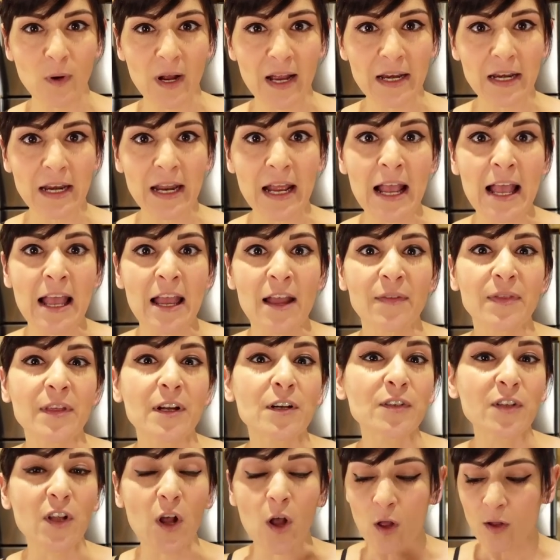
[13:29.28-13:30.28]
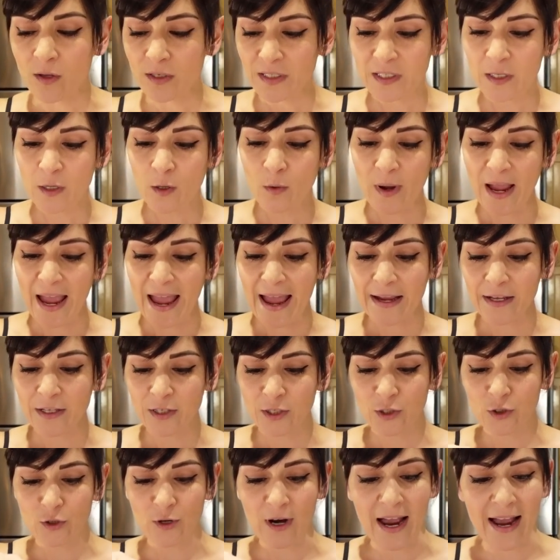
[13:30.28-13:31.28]
one. There's also
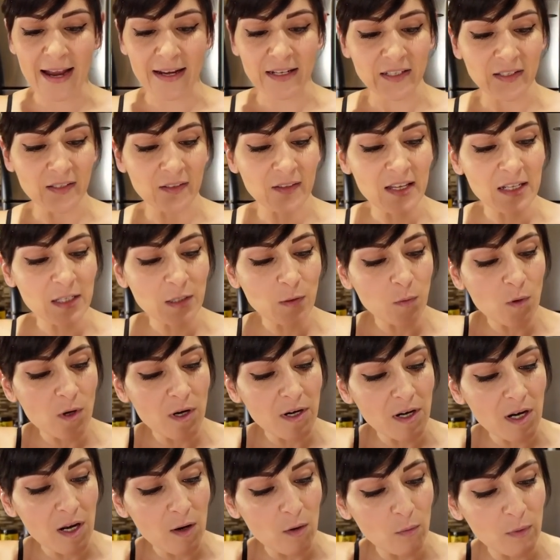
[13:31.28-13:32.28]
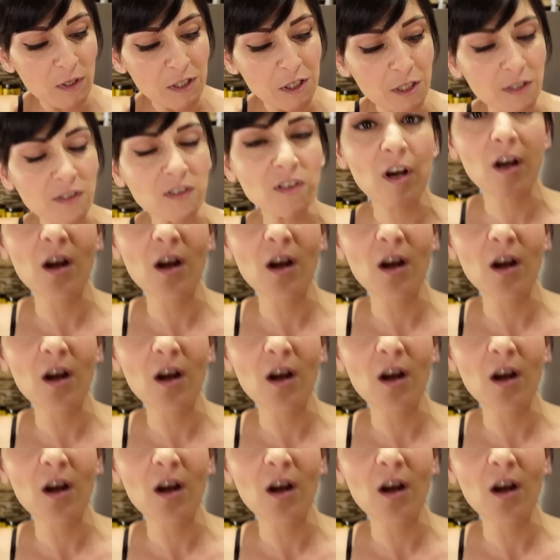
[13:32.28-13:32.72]
extracts. This one we just